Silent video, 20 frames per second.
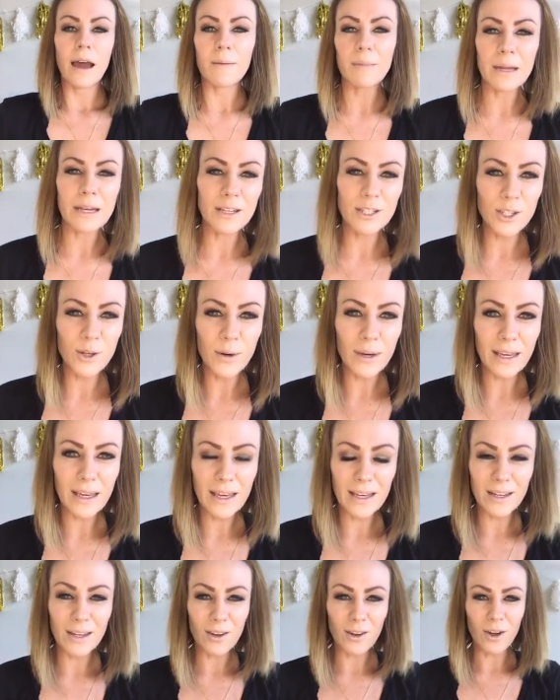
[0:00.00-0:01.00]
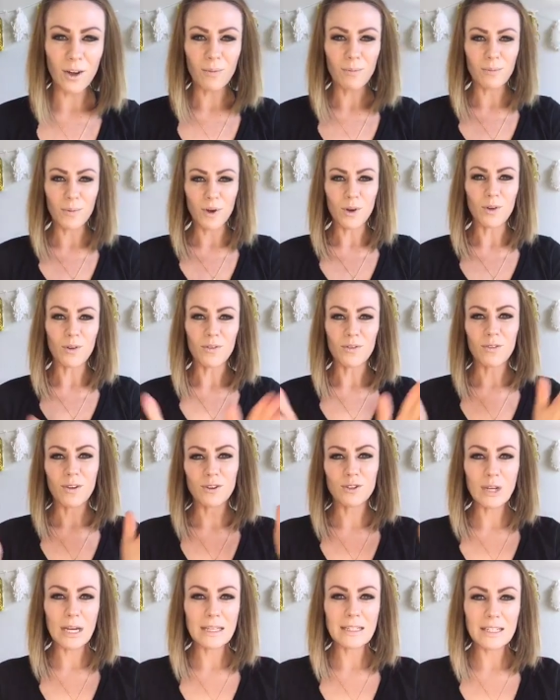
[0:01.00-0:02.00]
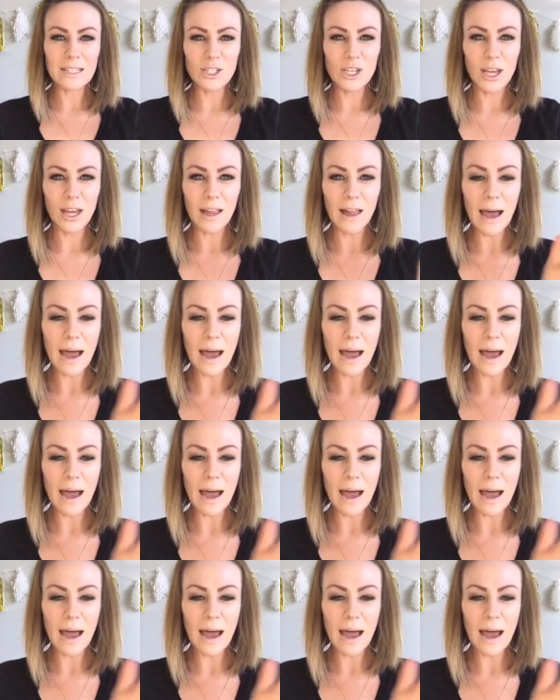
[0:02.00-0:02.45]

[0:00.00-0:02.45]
I'm gonna do a Kindle move, transition